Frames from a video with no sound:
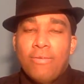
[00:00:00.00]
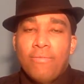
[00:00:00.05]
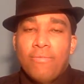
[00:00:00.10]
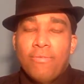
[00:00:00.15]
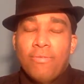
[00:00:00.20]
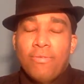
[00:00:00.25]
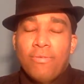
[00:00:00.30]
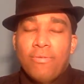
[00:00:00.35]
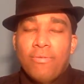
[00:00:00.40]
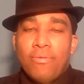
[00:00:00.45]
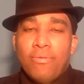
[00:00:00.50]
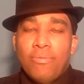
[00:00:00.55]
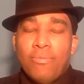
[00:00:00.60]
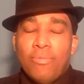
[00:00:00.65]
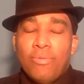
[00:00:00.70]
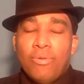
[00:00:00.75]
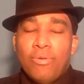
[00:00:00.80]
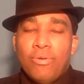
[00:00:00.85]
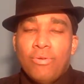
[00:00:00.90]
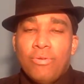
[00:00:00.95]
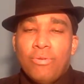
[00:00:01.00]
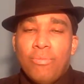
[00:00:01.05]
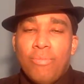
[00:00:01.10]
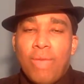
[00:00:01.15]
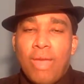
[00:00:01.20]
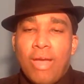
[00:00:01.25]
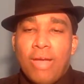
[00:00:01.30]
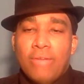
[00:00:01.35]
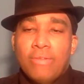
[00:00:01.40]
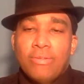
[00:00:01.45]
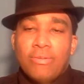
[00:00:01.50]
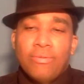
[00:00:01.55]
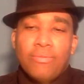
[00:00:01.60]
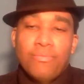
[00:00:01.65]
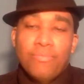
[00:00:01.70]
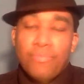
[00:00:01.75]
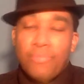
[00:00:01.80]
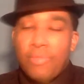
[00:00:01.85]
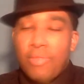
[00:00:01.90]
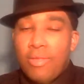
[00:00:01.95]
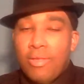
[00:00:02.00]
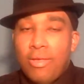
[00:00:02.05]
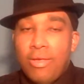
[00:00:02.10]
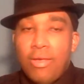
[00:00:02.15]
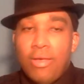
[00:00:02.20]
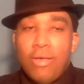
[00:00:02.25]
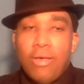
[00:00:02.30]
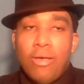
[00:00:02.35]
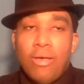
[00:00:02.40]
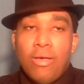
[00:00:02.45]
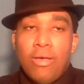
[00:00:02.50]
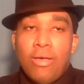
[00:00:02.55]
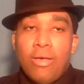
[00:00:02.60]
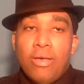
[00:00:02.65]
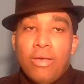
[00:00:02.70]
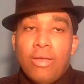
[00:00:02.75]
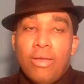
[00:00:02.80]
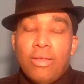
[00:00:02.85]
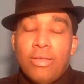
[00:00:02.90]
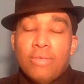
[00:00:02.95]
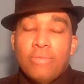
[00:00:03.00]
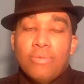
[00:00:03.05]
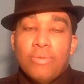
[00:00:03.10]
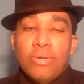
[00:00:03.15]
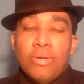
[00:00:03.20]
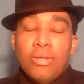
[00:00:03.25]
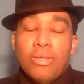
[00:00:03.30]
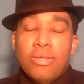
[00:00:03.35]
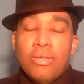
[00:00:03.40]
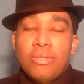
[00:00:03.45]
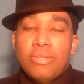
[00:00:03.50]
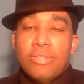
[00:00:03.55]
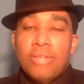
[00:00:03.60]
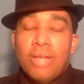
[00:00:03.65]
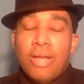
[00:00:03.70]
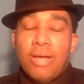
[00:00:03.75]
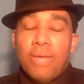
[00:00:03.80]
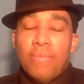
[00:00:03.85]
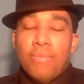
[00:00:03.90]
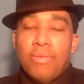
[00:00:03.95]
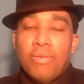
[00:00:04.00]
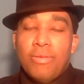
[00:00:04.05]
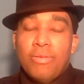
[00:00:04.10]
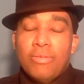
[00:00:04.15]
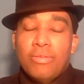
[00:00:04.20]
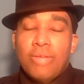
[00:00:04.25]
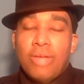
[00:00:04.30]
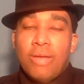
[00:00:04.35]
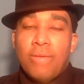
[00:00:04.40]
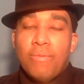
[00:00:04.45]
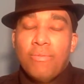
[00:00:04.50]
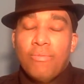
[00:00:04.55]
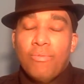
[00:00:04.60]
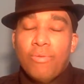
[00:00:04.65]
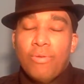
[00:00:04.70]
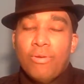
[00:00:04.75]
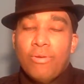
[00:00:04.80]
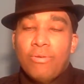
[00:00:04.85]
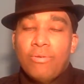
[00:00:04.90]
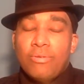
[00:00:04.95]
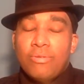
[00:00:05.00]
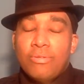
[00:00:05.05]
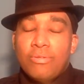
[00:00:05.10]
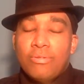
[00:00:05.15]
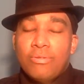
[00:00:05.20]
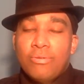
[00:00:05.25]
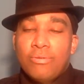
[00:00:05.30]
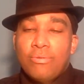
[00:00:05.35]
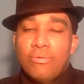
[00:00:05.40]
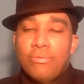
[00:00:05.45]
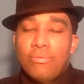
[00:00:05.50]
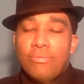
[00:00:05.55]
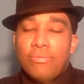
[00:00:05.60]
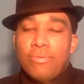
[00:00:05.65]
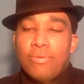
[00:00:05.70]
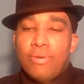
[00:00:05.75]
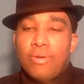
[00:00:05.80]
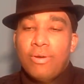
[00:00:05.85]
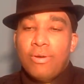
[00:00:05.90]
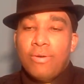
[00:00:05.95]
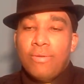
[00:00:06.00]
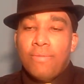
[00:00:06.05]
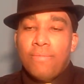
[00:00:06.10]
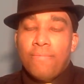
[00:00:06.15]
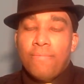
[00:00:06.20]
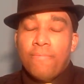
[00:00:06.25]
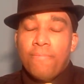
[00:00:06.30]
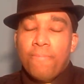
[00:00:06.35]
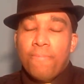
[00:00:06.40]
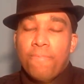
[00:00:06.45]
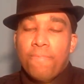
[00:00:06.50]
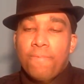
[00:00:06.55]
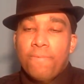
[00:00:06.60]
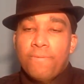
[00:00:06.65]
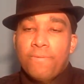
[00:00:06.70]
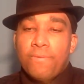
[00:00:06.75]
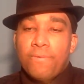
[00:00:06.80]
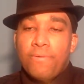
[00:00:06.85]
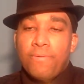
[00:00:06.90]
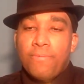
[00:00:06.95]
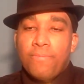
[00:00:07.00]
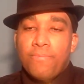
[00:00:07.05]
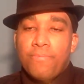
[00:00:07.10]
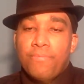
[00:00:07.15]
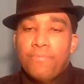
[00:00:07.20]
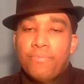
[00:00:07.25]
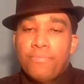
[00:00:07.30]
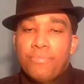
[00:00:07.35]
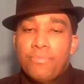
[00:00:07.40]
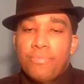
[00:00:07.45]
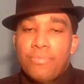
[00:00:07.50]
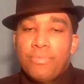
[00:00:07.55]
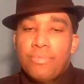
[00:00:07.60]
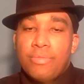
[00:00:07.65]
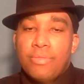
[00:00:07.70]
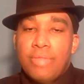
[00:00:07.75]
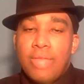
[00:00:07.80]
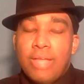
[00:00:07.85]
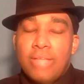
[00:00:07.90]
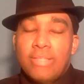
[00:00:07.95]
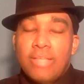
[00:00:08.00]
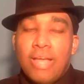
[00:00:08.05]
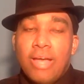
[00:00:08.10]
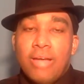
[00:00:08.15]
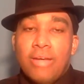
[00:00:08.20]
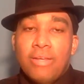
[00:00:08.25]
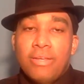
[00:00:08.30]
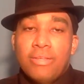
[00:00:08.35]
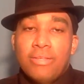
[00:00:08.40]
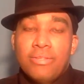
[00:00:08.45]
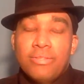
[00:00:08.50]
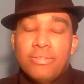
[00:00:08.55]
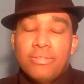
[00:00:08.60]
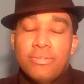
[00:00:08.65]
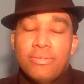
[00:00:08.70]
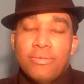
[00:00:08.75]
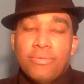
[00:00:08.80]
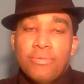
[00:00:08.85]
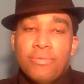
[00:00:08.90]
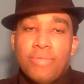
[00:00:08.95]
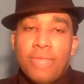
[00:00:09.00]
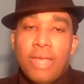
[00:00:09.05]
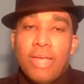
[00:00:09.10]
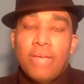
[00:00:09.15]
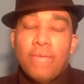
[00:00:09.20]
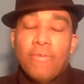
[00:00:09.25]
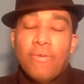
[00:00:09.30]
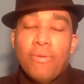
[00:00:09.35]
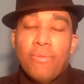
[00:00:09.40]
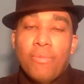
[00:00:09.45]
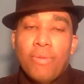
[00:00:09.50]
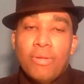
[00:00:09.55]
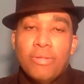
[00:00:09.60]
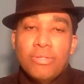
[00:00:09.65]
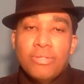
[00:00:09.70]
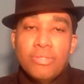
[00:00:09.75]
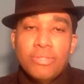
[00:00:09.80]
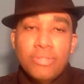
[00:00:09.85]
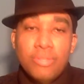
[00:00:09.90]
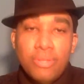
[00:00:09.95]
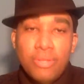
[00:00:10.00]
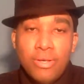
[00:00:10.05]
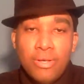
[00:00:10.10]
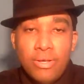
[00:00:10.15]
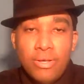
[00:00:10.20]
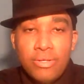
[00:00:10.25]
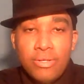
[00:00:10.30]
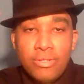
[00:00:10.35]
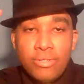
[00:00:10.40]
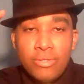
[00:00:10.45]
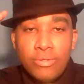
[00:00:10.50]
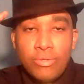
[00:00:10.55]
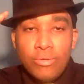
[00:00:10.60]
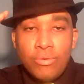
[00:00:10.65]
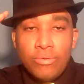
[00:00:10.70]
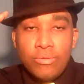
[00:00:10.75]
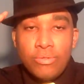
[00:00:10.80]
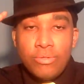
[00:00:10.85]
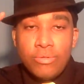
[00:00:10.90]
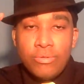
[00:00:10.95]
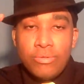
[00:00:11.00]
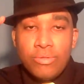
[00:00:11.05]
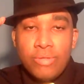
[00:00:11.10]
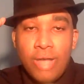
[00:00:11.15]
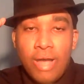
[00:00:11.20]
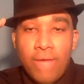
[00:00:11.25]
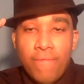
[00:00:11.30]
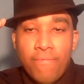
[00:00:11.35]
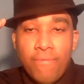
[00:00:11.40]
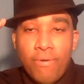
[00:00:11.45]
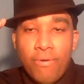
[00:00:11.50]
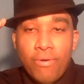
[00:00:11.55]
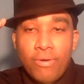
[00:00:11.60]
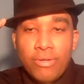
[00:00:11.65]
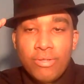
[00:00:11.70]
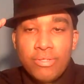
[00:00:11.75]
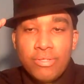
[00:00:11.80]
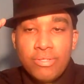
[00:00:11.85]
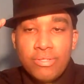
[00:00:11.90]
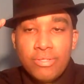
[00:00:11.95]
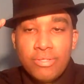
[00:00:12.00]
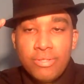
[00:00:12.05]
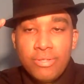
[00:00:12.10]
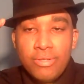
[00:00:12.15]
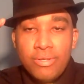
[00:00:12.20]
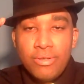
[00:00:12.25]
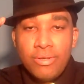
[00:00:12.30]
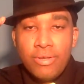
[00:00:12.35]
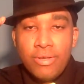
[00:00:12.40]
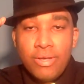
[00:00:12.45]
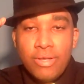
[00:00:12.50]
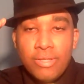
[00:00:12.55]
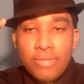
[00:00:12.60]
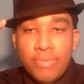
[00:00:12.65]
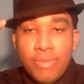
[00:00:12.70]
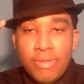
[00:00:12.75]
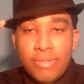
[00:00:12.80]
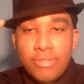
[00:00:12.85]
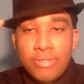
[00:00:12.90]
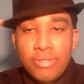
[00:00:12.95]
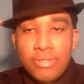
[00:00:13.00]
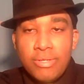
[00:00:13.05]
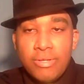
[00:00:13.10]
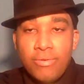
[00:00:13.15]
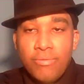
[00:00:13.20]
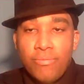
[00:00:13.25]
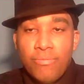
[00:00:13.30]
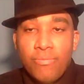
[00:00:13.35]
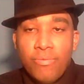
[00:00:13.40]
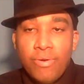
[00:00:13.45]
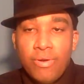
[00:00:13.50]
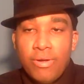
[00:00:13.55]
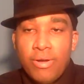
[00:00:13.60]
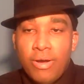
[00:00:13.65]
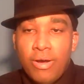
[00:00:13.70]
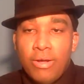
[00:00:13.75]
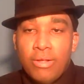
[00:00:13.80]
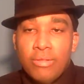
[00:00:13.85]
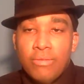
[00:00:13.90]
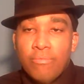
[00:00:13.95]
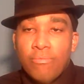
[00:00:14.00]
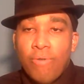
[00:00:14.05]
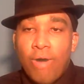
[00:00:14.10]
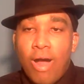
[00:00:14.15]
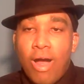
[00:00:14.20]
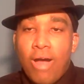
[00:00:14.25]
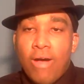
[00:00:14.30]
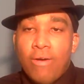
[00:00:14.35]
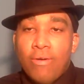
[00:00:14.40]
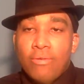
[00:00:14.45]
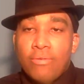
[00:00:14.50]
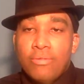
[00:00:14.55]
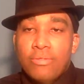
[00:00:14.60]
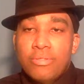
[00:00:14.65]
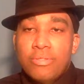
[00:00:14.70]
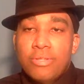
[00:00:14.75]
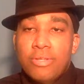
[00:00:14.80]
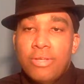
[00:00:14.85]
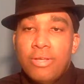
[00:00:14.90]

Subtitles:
when you're on your Mac. So it is what it is. It's gotta be real. It's true. So that's how it is. So thank you very much. Salute to Dot Focus, especially Riles